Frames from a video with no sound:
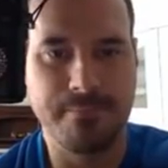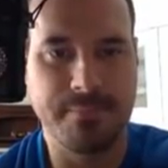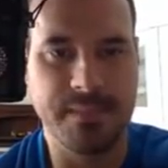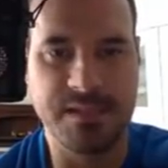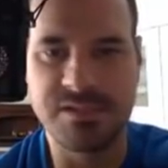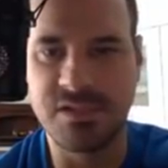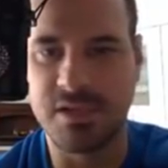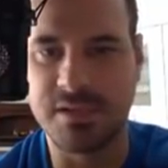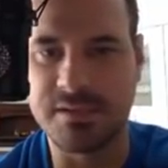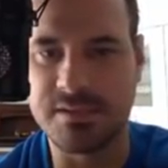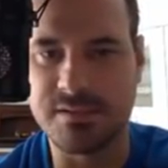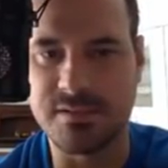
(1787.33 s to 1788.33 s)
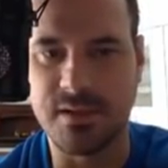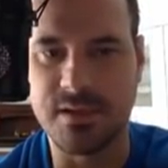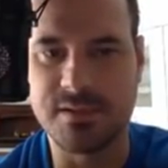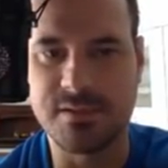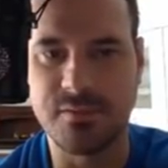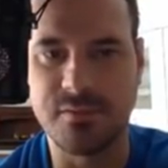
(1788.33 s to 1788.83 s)
let's look at this.
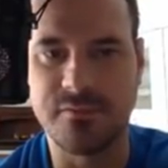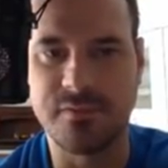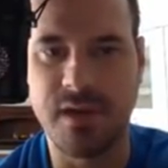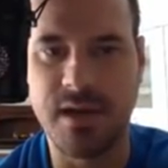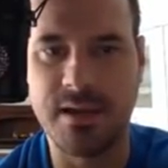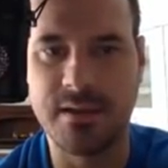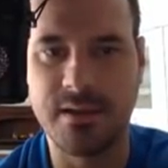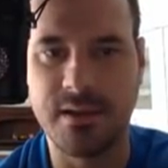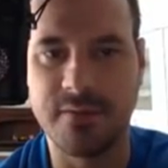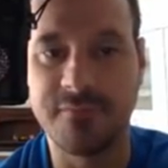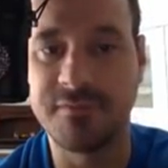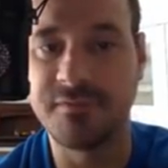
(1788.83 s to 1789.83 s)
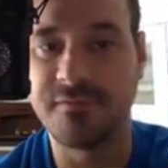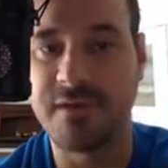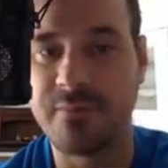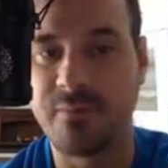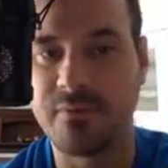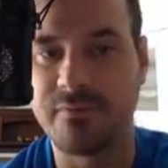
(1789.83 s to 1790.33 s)
Okay, so we've got
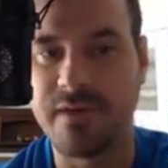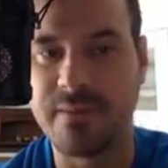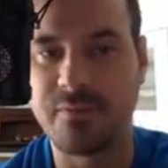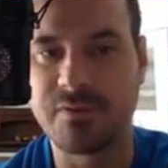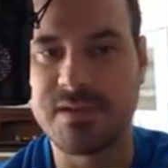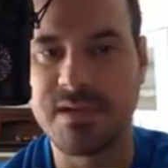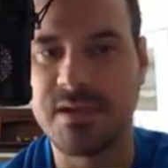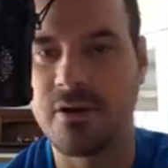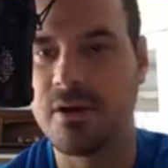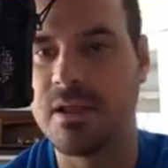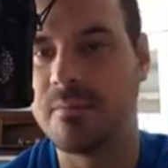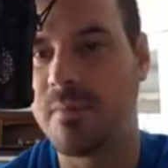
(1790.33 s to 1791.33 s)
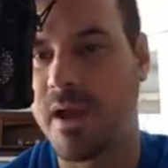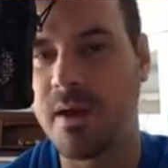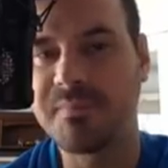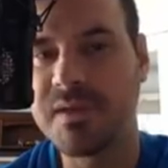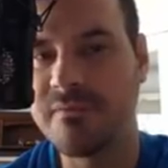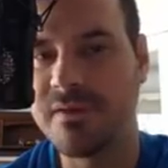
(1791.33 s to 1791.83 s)
55.5% here, and in my
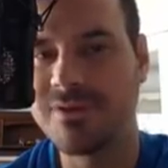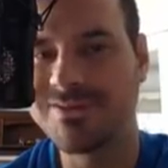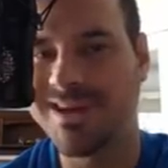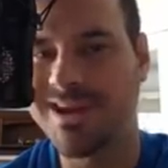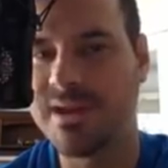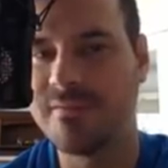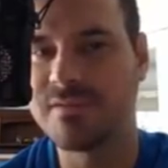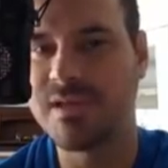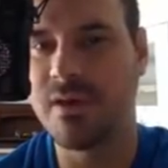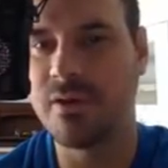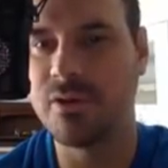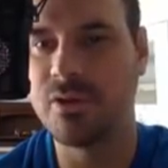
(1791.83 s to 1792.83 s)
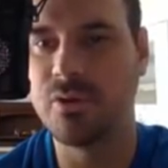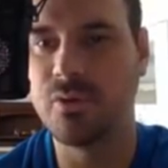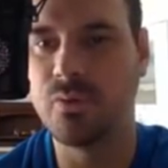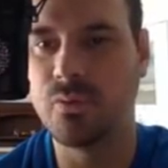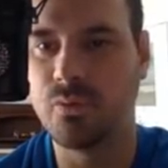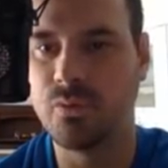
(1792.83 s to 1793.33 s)
update videos, I kind of tell
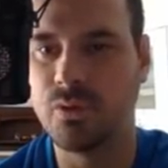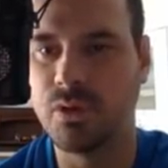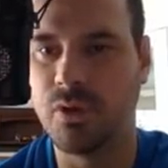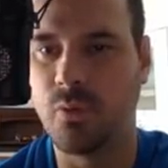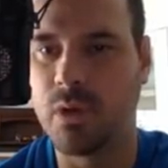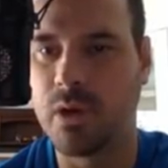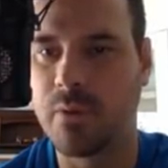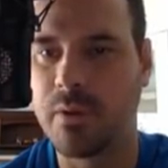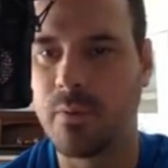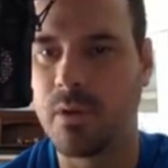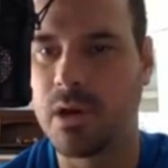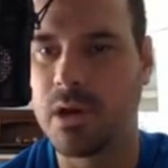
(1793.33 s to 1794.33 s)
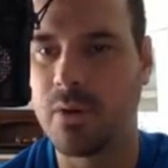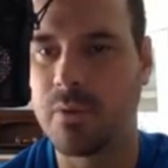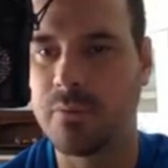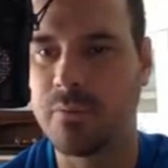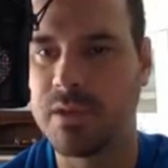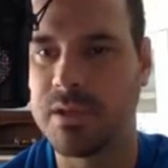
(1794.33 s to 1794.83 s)
you where we were
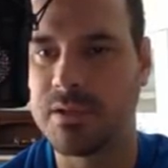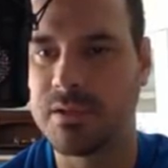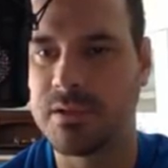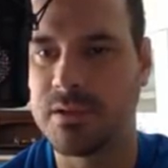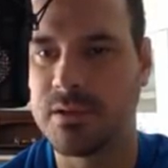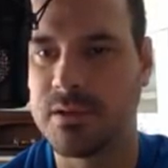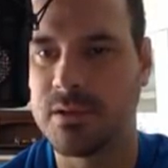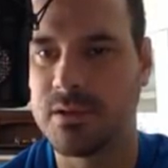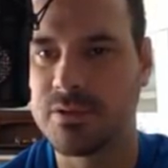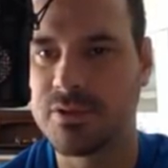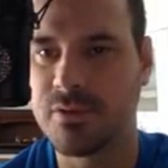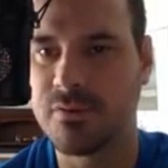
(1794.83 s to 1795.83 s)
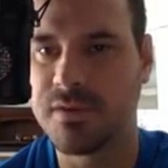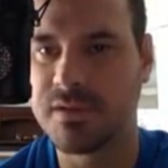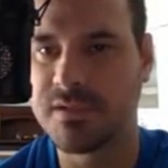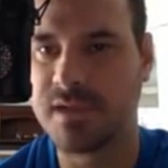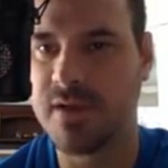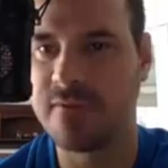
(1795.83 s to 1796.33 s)
when we turned
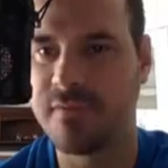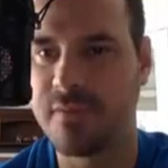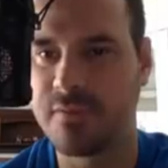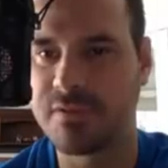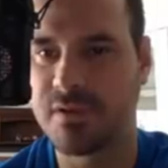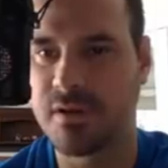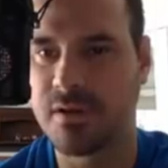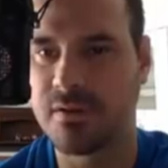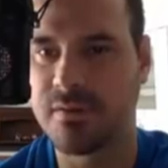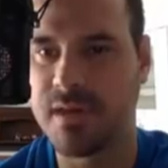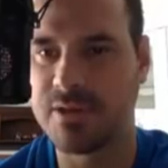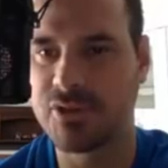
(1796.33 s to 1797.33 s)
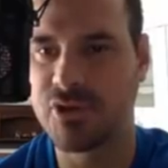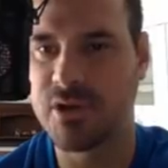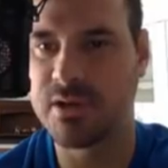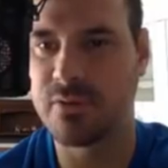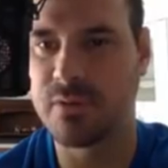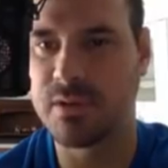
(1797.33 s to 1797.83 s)
things off, and then we started that
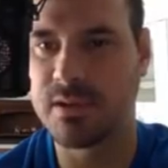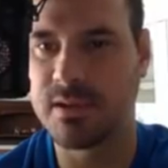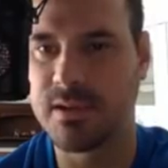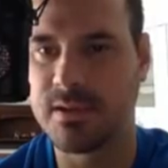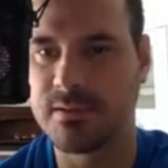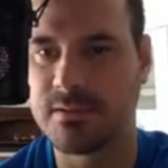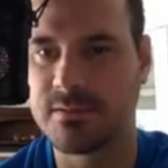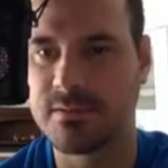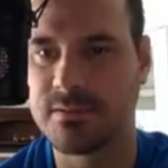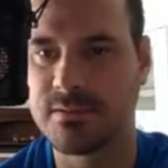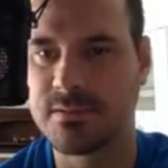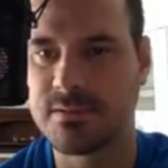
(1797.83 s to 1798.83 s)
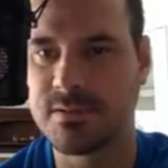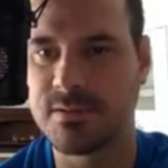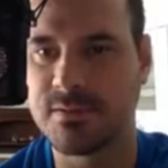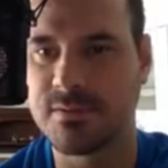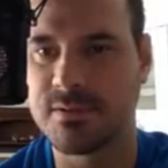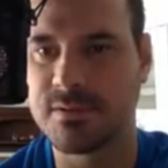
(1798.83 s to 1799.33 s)
trading week again.
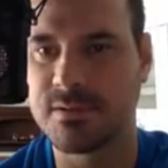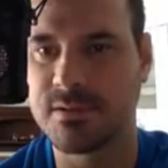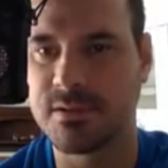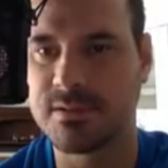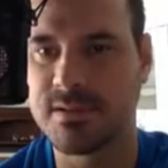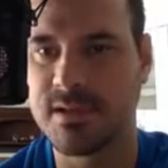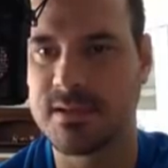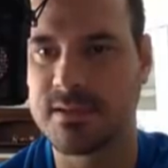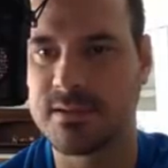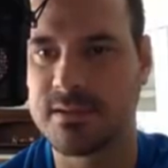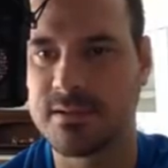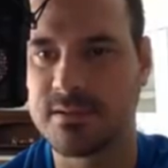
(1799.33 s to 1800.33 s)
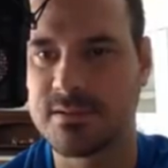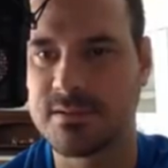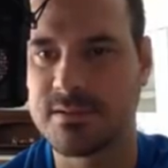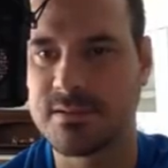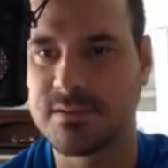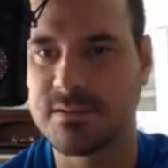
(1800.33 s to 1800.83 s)
So that looks like the
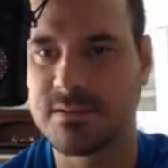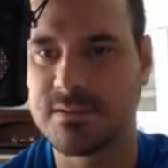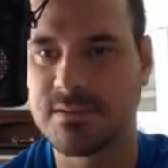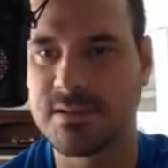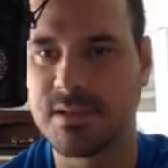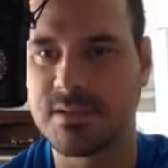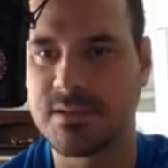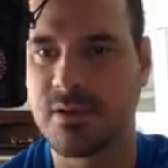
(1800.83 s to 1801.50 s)
6th.